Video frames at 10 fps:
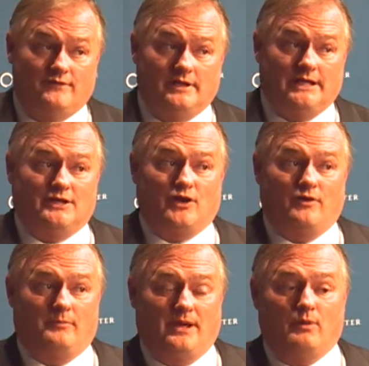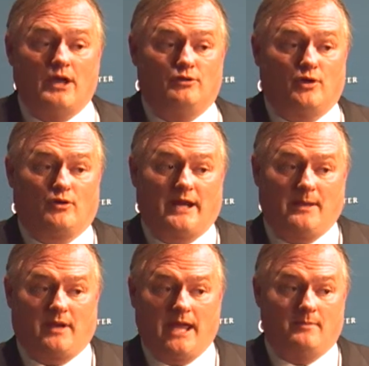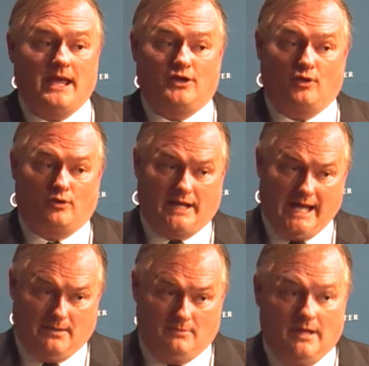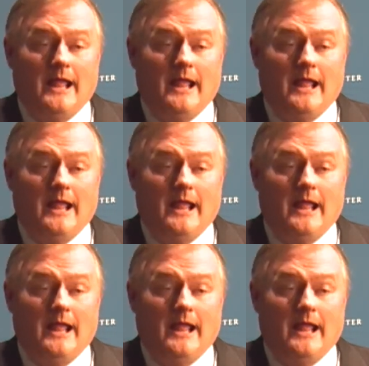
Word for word: you need to go to the BYU-Notre Dame game at Notre Dame.